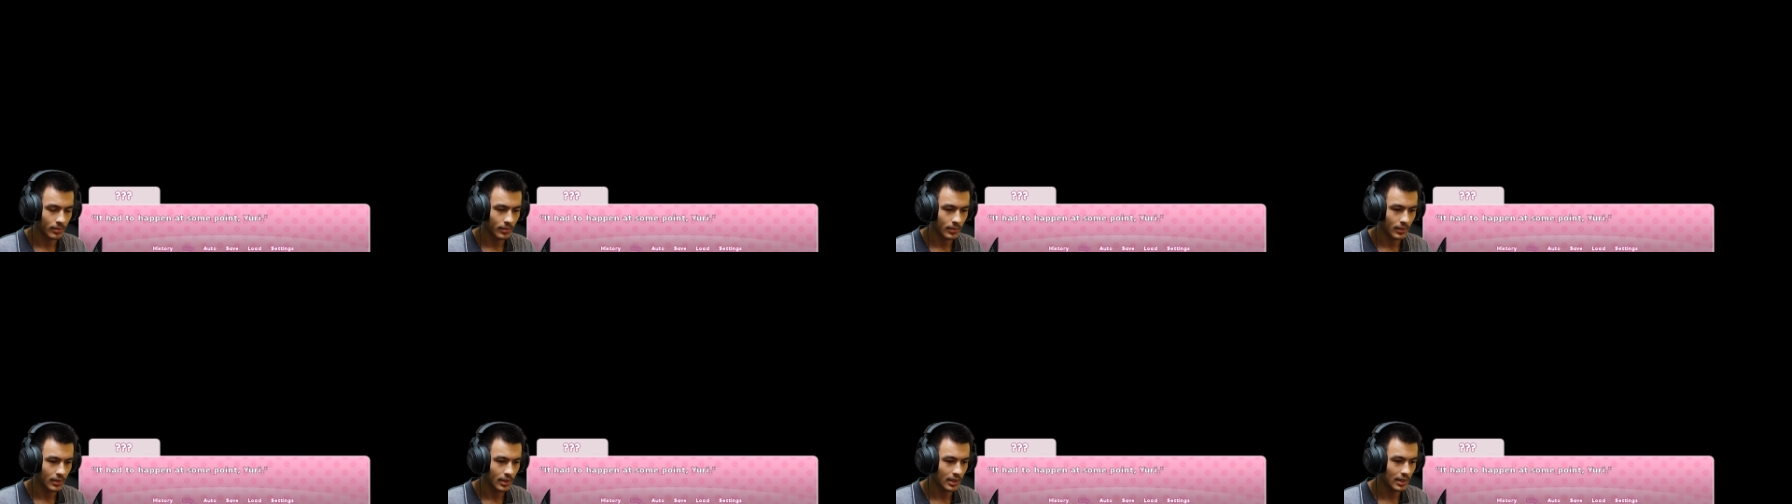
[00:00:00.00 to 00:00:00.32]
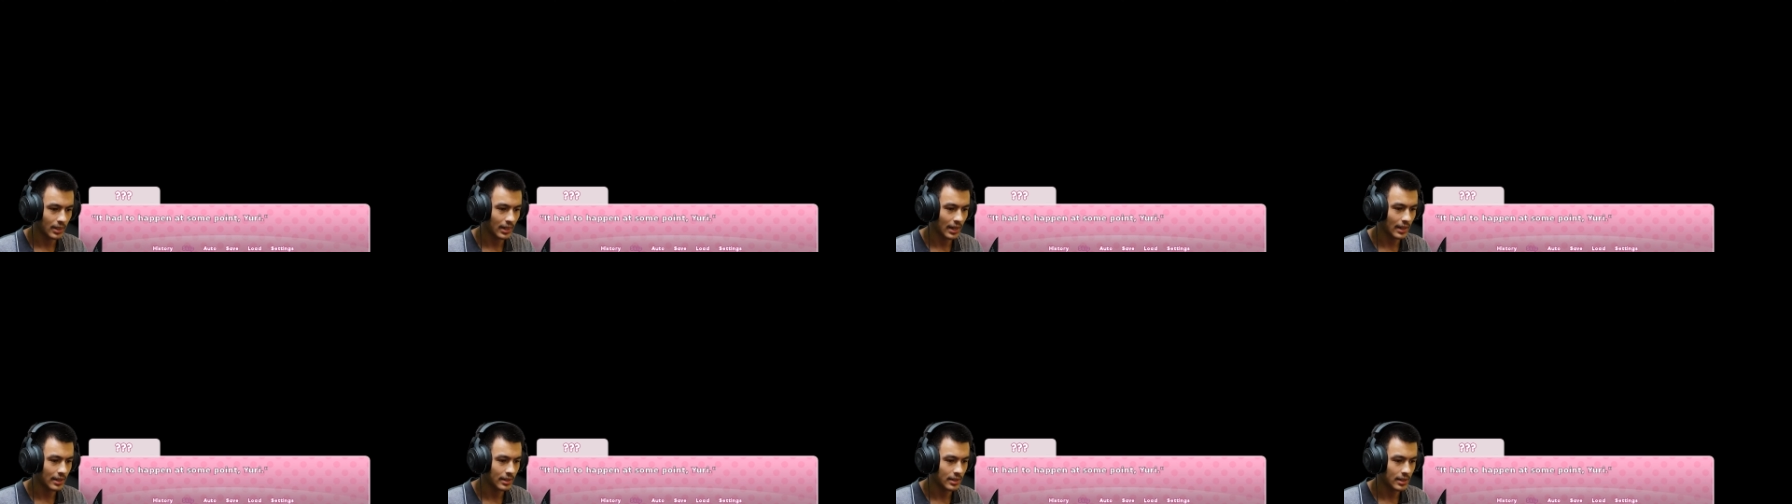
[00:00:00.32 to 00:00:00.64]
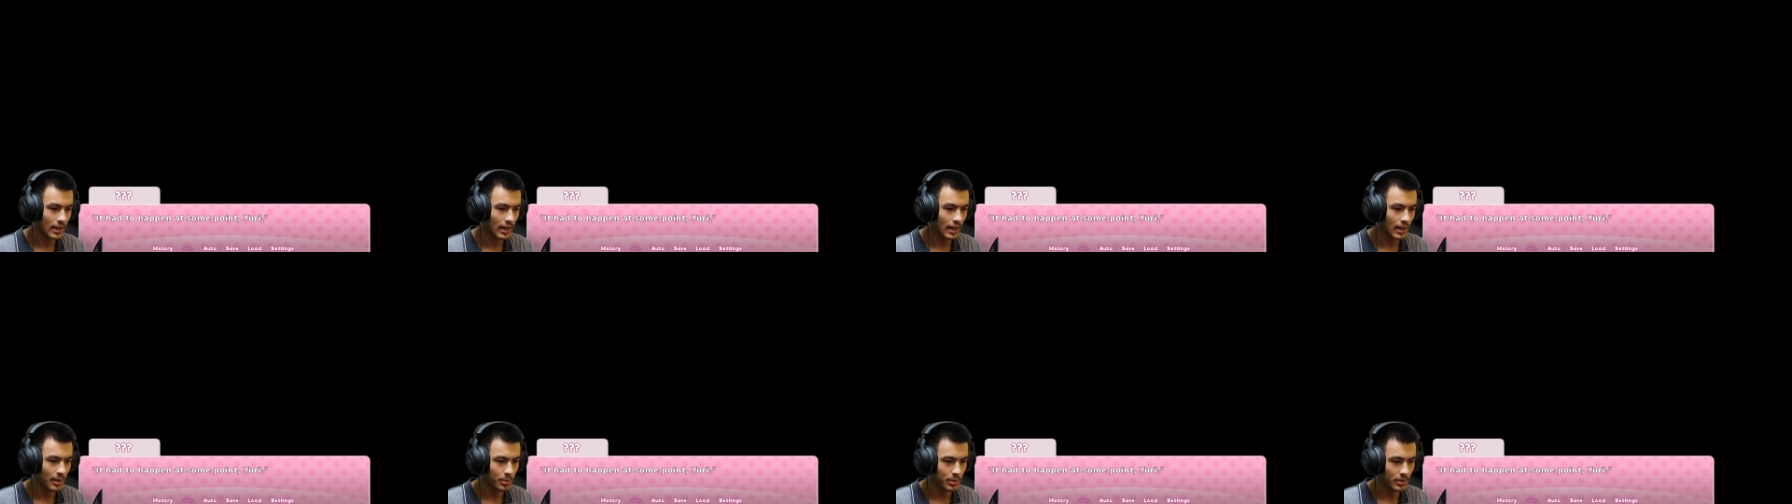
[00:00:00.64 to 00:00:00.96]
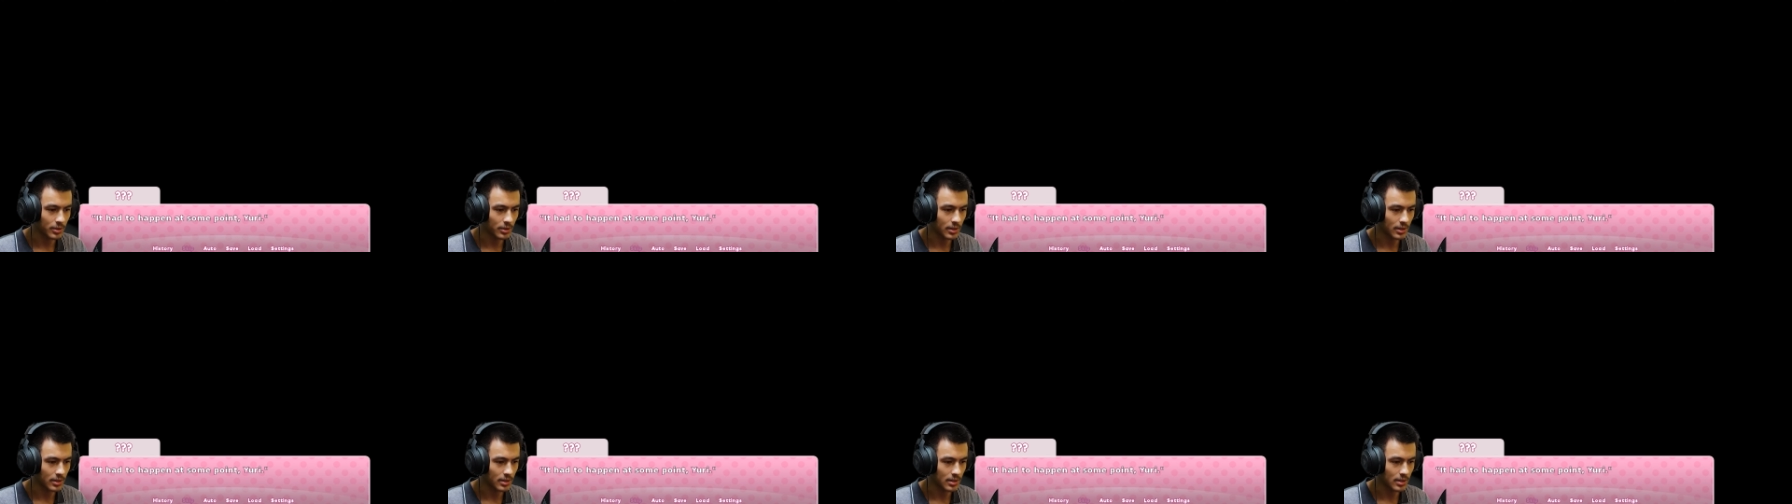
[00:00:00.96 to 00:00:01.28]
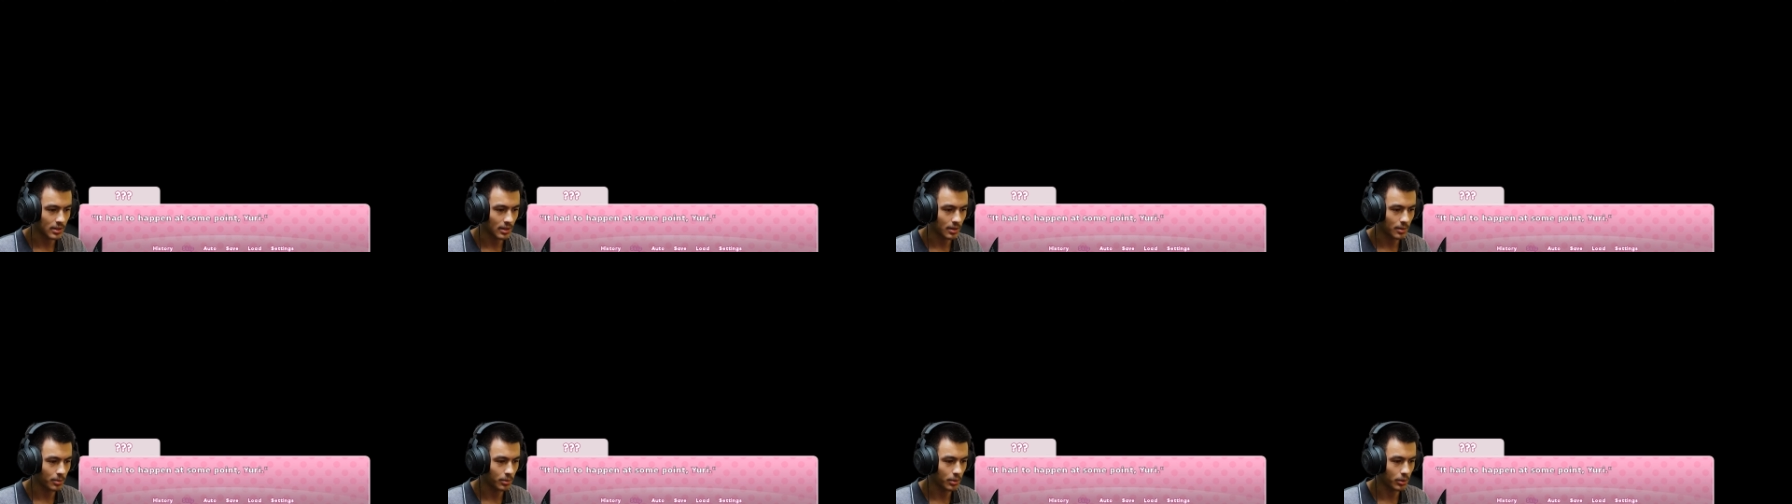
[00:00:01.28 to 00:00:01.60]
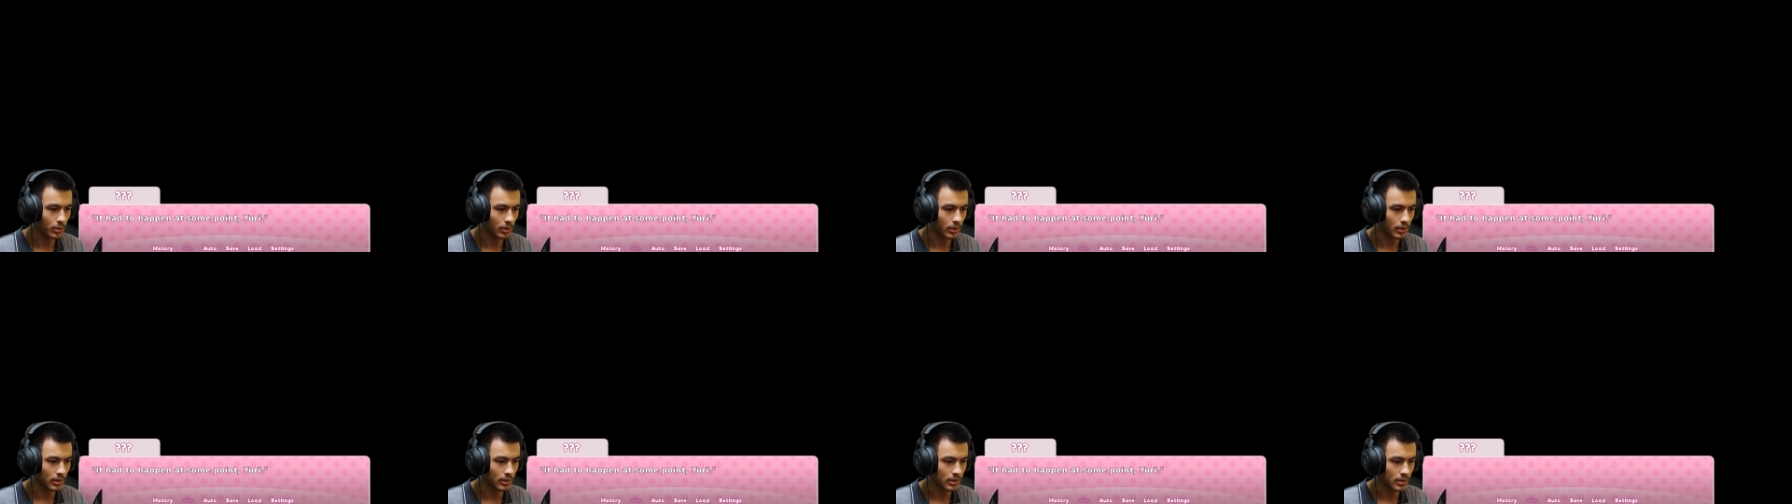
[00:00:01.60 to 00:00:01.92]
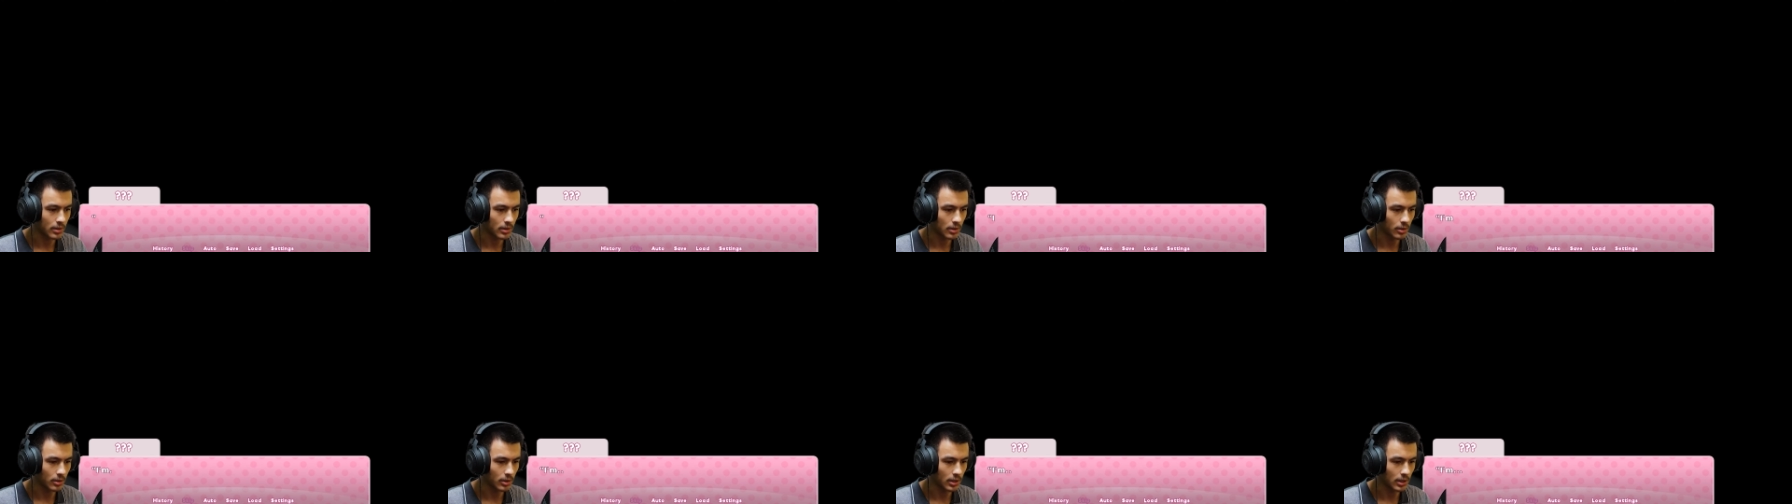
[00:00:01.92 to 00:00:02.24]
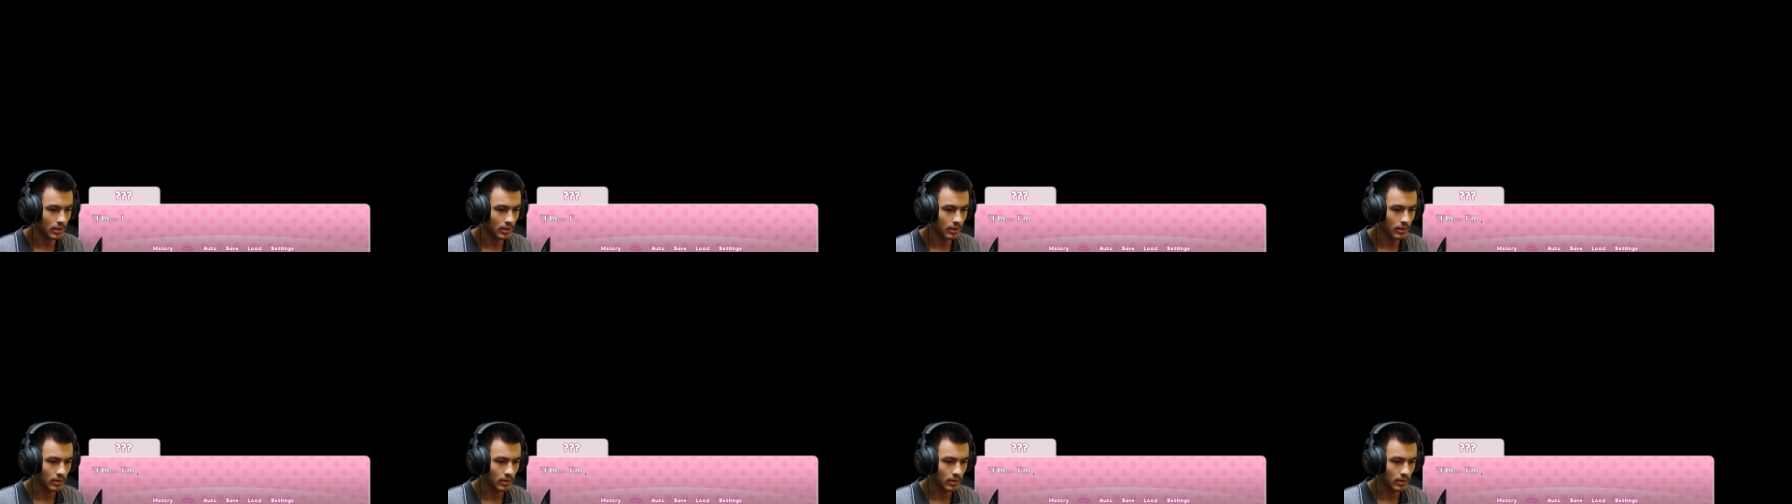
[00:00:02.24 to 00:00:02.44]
It had to happen at some point, Yuri.